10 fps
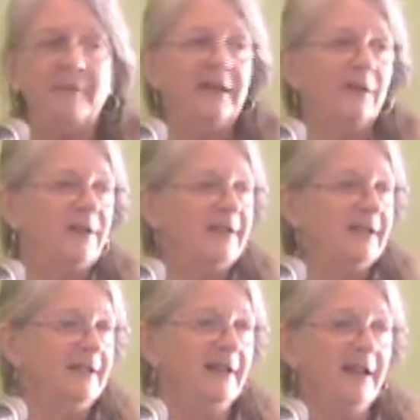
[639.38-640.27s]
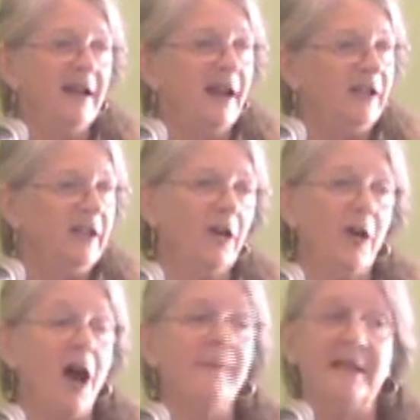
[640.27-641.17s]
maybe it was a
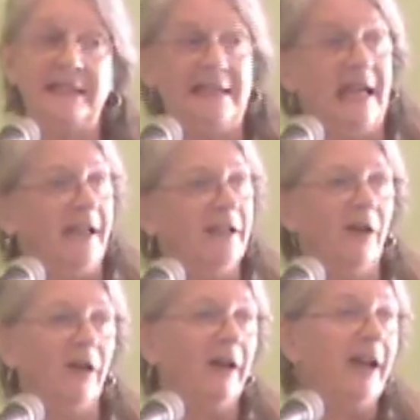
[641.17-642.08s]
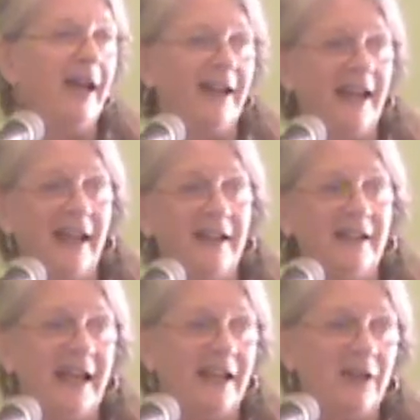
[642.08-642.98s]
mistake,
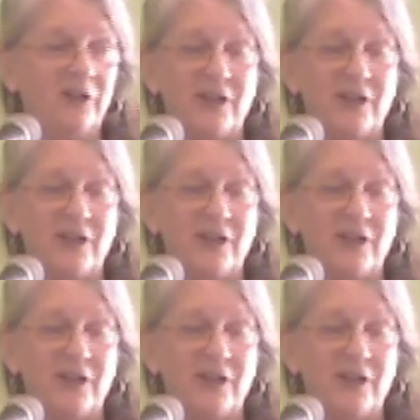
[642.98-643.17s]
and